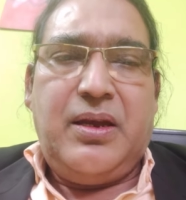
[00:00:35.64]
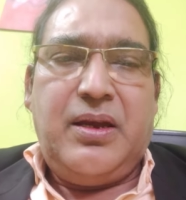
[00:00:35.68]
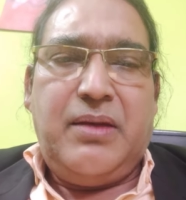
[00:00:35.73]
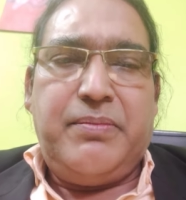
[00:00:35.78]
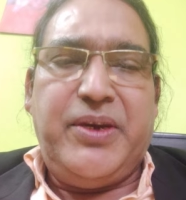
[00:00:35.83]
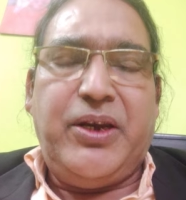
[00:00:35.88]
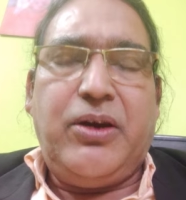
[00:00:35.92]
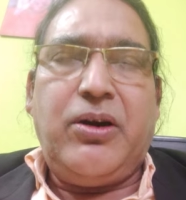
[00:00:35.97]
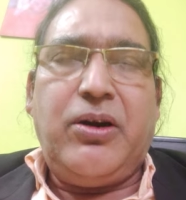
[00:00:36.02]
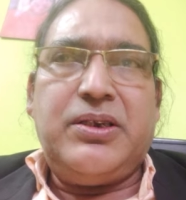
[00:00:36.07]

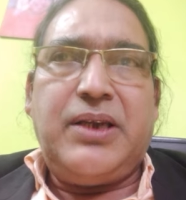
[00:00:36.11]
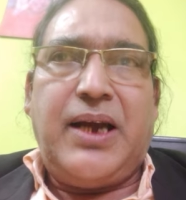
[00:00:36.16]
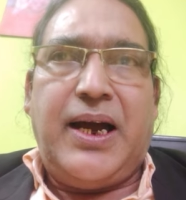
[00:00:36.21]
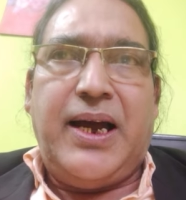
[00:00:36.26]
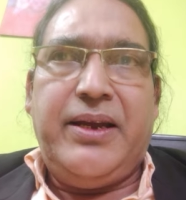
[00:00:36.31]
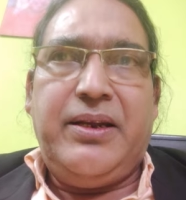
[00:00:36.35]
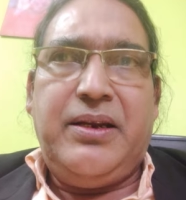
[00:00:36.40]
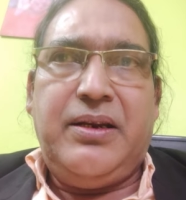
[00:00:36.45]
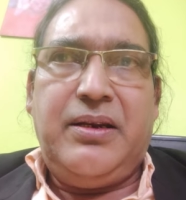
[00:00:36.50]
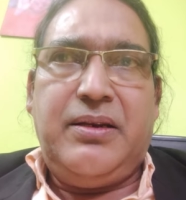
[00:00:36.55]
Because
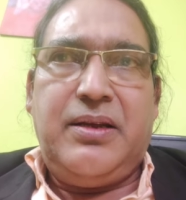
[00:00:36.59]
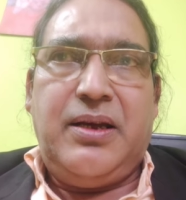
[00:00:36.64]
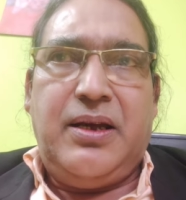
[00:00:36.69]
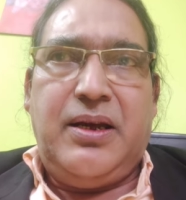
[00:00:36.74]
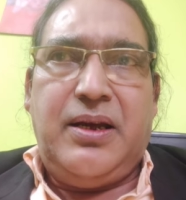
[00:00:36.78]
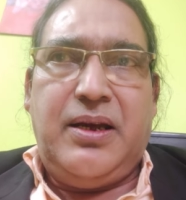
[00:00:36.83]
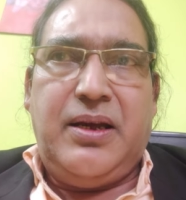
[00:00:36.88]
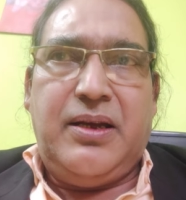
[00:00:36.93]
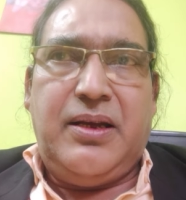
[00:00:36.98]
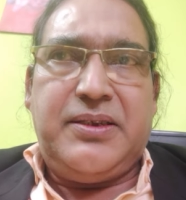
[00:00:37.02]
I'll
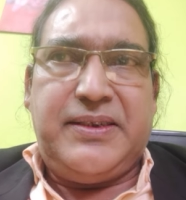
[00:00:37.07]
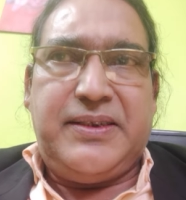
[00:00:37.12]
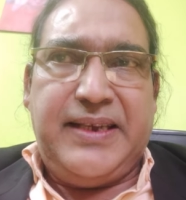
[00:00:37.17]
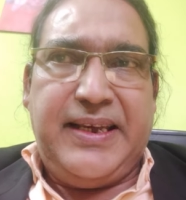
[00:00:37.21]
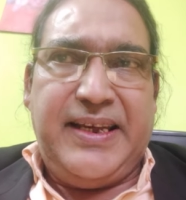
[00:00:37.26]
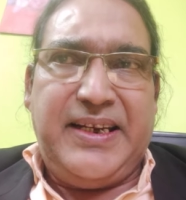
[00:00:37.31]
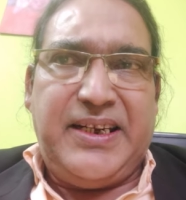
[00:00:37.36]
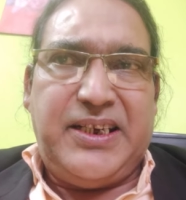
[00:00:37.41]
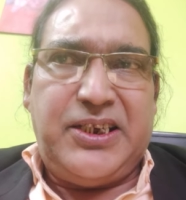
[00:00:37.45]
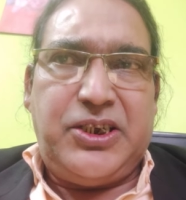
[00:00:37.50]
uh,
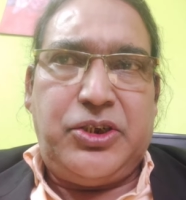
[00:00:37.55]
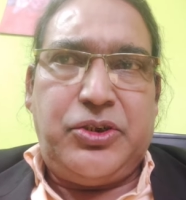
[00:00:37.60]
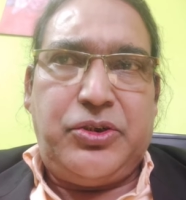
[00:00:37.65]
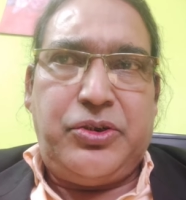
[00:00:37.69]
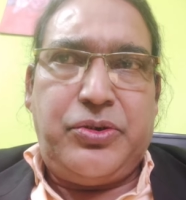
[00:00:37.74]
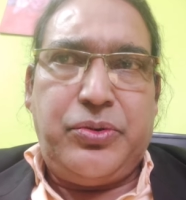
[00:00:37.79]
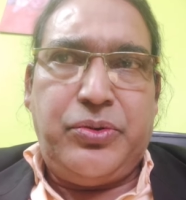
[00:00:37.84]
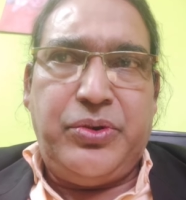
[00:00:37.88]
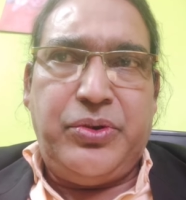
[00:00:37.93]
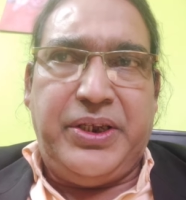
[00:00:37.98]
share a
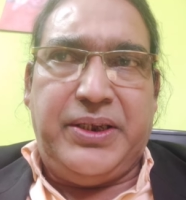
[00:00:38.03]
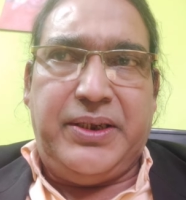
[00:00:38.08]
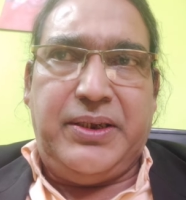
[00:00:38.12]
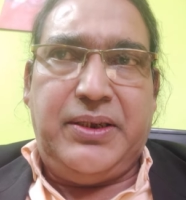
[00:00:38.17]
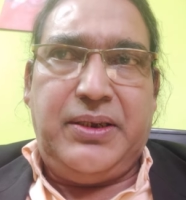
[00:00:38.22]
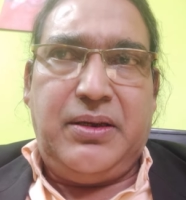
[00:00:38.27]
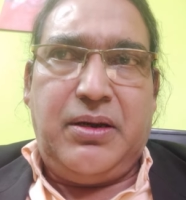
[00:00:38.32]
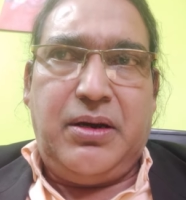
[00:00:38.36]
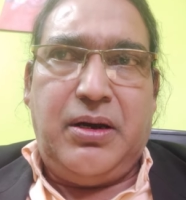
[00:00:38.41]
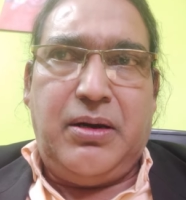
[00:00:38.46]

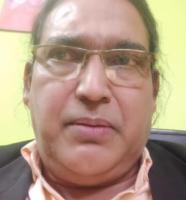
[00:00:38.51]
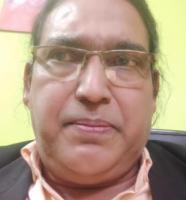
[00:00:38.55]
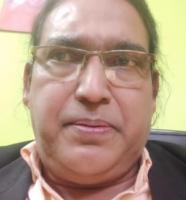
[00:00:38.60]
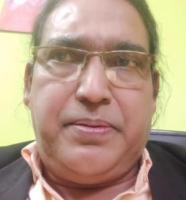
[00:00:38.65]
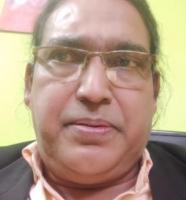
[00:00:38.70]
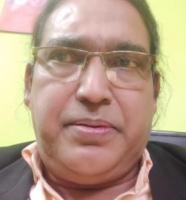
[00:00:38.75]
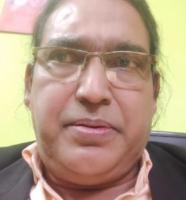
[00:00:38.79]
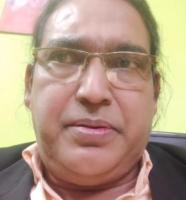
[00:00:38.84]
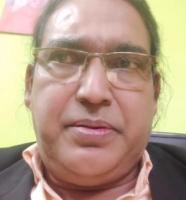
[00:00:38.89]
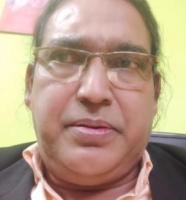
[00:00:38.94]
story
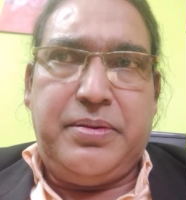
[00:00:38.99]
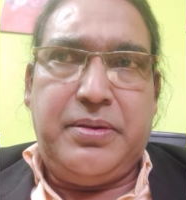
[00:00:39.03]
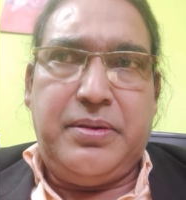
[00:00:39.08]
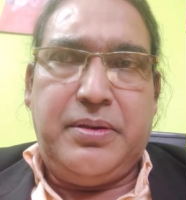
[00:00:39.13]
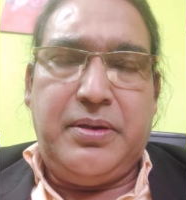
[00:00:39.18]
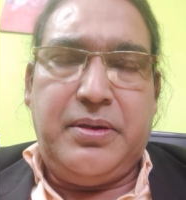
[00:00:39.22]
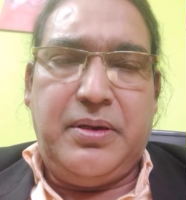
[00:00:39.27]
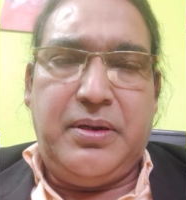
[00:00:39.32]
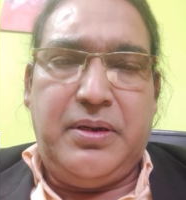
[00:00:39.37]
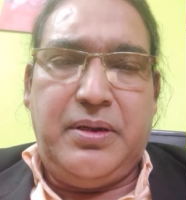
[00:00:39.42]
of
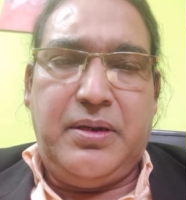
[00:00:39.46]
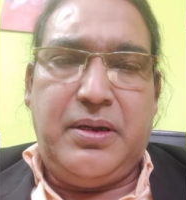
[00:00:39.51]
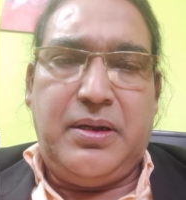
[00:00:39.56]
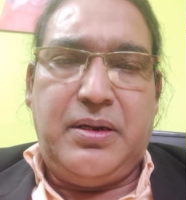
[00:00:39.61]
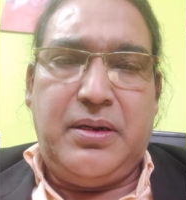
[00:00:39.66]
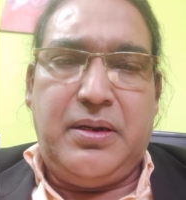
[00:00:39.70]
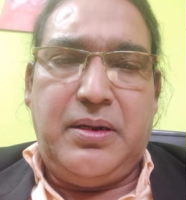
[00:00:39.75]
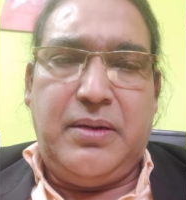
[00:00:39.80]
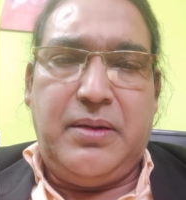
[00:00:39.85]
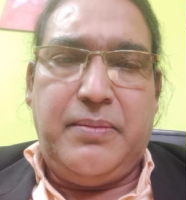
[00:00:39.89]
uh,
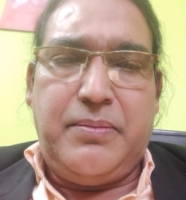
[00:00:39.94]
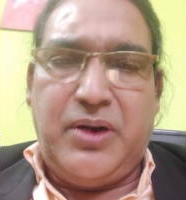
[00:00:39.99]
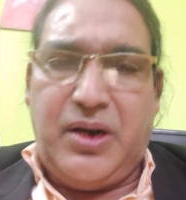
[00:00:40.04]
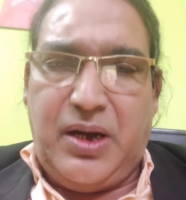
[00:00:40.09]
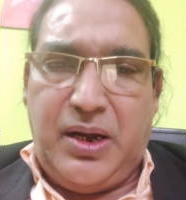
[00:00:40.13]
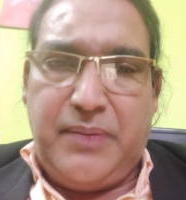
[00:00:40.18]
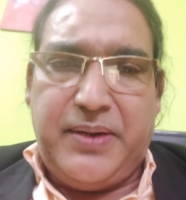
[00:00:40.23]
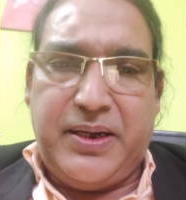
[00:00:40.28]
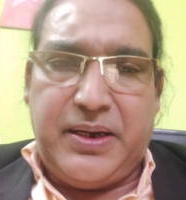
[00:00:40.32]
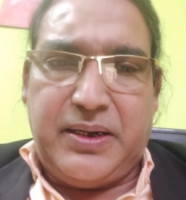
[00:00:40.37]

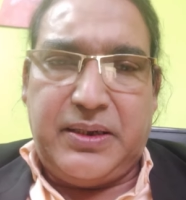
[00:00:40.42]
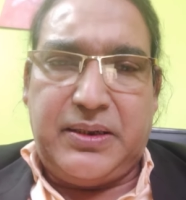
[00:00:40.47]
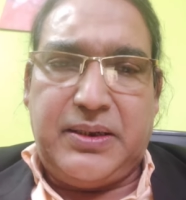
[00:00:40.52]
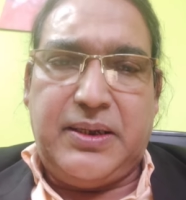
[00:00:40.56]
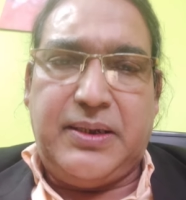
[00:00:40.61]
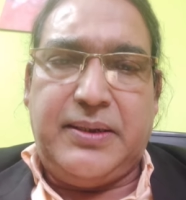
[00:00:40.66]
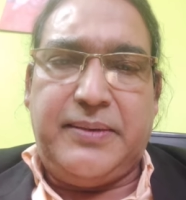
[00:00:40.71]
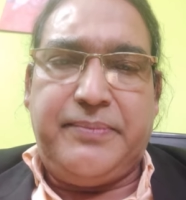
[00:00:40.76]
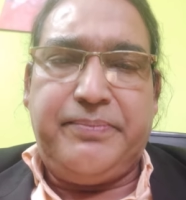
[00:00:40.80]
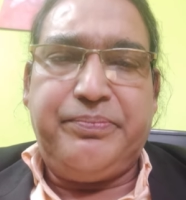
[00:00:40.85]

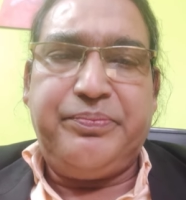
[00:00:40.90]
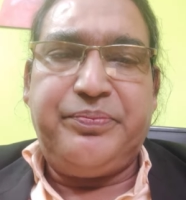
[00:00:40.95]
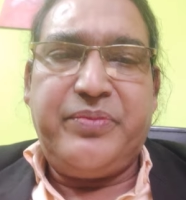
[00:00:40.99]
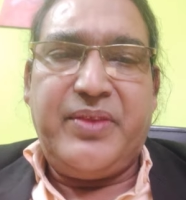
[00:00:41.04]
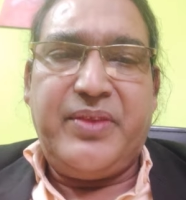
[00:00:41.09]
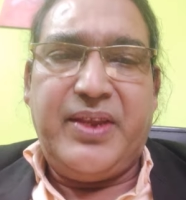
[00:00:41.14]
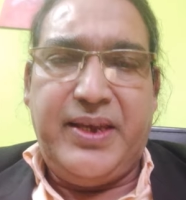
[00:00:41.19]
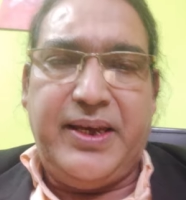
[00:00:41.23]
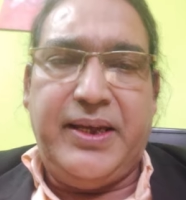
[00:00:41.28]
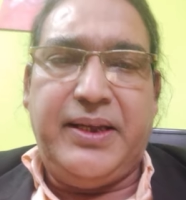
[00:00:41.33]
Mahabharata
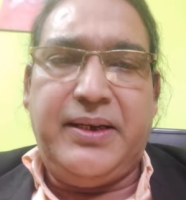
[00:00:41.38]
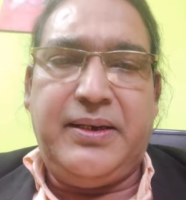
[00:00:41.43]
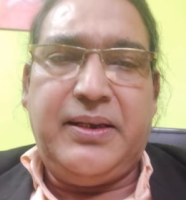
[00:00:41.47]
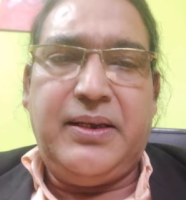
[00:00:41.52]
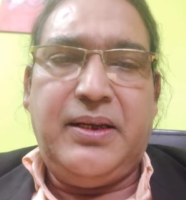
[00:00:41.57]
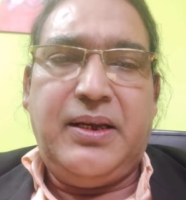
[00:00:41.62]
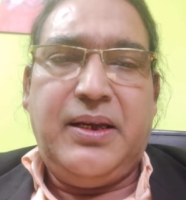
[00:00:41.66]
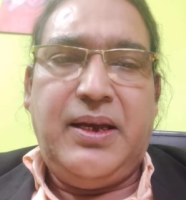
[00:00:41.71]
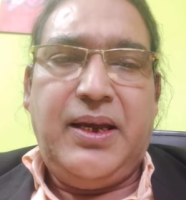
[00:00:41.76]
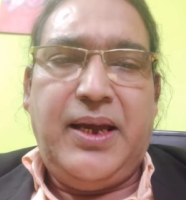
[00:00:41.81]
here,
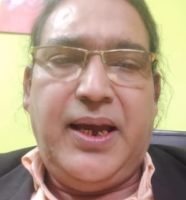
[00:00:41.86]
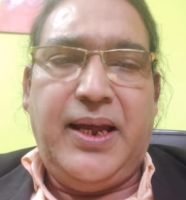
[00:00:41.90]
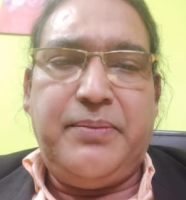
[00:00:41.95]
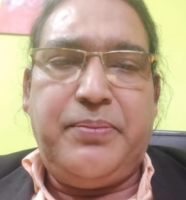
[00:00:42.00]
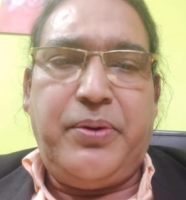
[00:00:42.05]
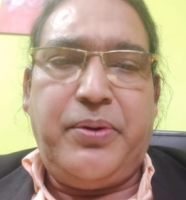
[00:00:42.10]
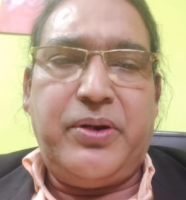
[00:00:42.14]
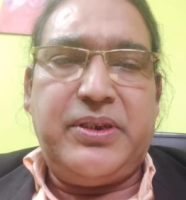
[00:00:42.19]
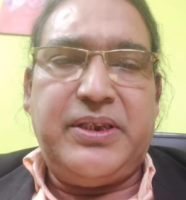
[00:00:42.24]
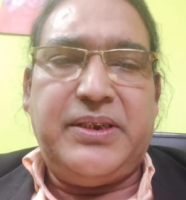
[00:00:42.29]

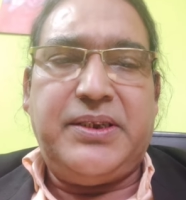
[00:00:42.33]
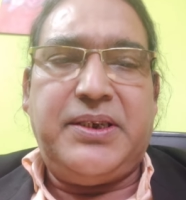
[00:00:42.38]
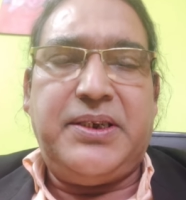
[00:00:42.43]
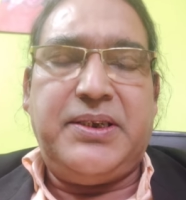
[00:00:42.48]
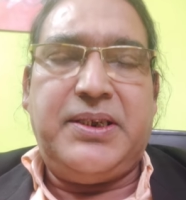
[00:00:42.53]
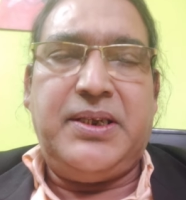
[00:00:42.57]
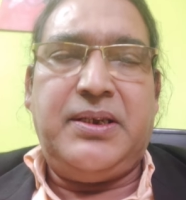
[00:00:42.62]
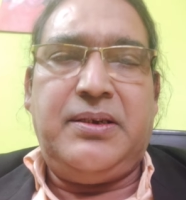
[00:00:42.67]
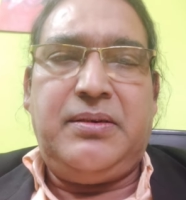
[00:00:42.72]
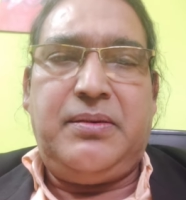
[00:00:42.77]
and for this
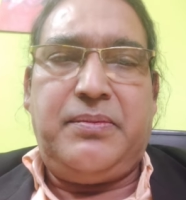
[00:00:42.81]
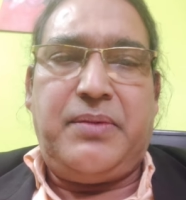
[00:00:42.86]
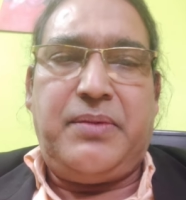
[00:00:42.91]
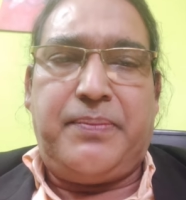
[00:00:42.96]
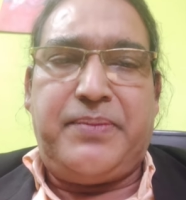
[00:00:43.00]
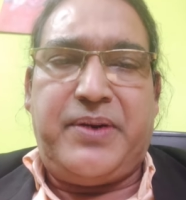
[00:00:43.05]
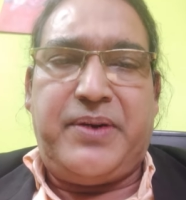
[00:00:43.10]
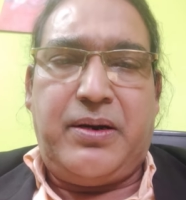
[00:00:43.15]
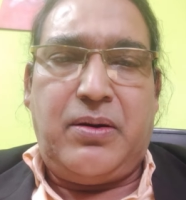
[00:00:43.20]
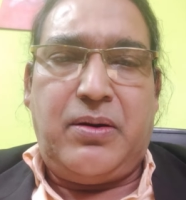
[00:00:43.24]
reason,
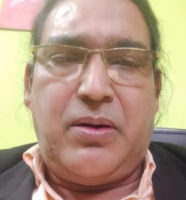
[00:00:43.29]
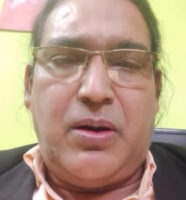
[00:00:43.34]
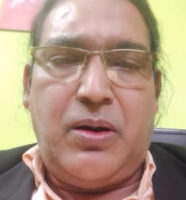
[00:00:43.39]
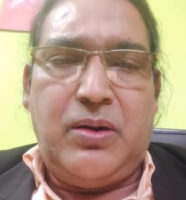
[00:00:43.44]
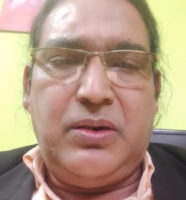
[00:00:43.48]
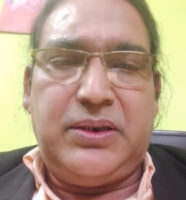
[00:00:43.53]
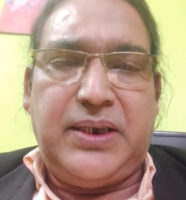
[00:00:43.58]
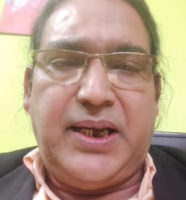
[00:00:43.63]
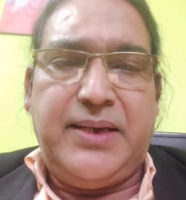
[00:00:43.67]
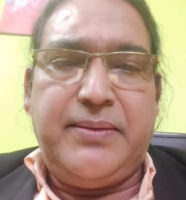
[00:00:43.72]
after a
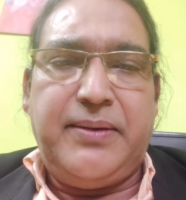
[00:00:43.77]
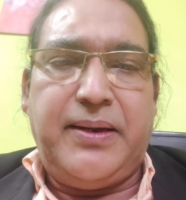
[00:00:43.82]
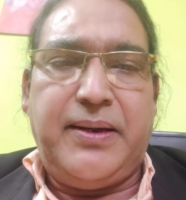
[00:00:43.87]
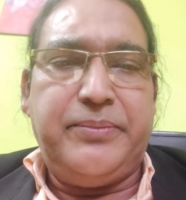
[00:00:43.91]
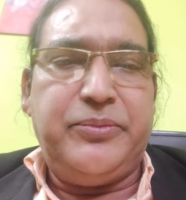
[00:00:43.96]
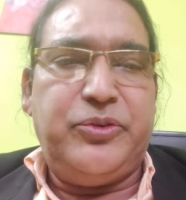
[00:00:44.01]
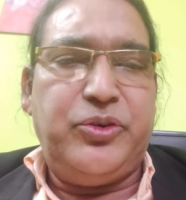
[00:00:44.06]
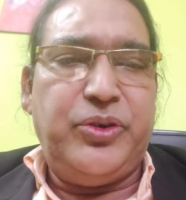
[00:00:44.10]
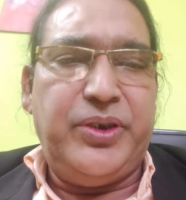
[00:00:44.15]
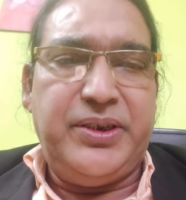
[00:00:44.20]
long time, I
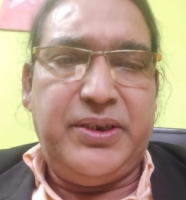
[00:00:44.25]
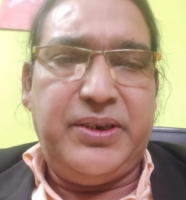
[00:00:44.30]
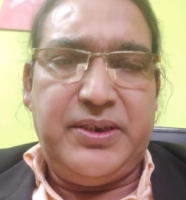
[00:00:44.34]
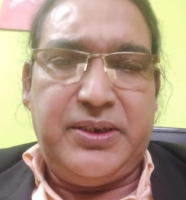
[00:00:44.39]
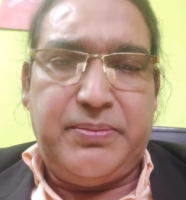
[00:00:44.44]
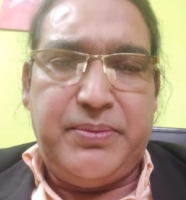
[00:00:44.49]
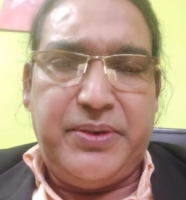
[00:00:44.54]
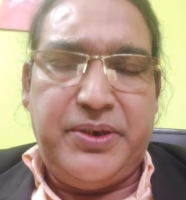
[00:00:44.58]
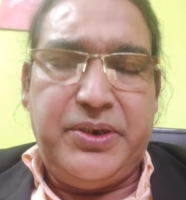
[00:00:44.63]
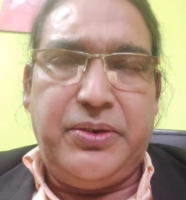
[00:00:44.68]
am doing
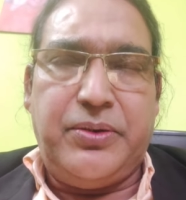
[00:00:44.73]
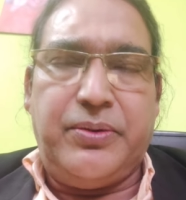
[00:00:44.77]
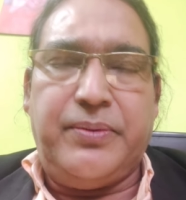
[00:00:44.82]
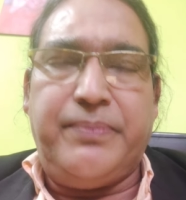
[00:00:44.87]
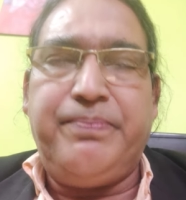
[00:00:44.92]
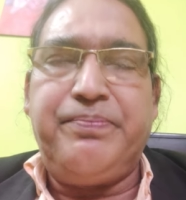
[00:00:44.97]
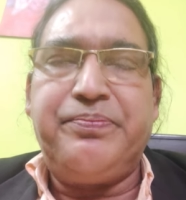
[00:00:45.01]
this video.